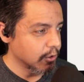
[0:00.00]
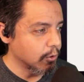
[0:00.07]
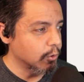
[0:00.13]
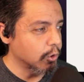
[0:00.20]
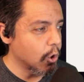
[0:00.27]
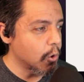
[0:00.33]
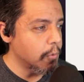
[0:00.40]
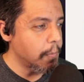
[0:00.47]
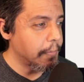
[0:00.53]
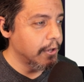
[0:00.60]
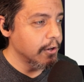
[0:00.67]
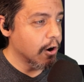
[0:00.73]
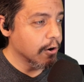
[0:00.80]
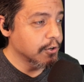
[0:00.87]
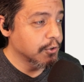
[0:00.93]
Global
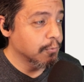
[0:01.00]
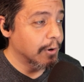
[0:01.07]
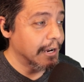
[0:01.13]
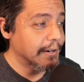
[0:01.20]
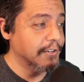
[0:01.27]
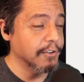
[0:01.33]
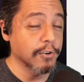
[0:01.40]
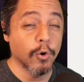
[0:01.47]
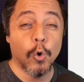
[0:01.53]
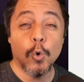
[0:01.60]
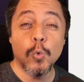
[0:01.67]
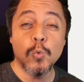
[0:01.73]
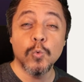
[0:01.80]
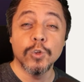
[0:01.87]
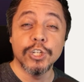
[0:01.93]
PR director.
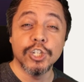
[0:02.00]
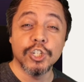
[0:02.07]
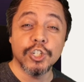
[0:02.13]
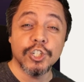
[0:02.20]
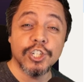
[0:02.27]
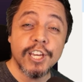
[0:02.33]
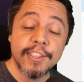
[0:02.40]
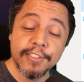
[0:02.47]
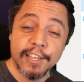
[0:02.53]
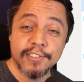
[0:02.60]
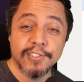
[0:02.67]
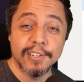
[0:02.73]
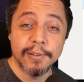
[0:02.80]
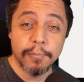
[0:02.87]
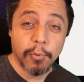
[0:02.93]
Holy shit.
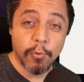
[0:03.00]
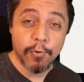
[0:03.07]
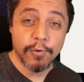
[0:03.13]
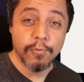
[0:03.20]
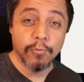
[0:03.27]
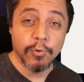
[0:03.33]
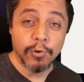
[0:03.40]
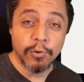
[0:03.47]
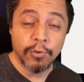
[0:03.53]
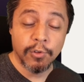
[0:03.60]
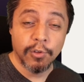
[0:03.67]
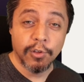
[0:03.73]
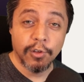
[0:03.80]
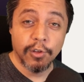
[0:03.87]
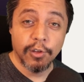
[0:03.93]
That's an important role
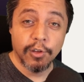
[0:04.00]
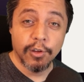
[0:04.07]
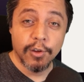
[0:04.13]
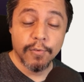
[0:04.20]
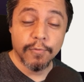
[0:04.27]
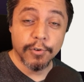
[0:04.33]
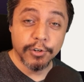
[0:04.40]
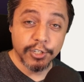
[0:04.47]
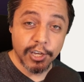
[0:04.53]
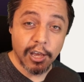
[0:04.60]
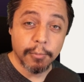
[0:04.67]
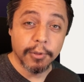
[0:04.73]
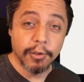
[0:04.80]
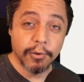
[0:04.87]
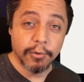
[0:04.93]
for
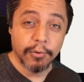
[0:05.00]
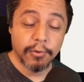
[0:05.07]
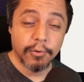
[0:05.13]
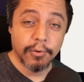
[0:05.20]
Diablo.